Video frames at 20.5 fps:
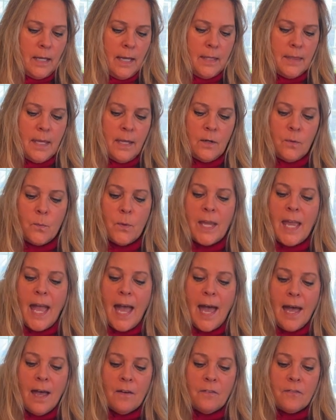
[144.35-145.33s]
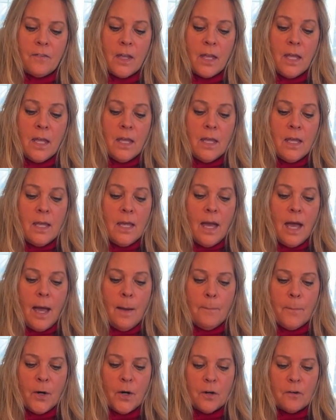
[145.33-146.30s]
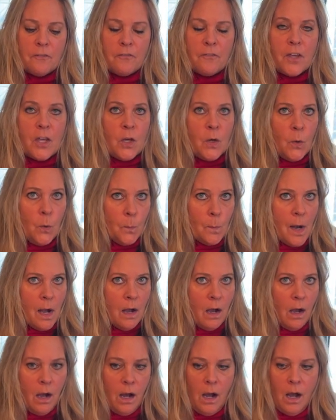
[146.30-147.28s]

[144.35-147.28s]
And then we have a perfume.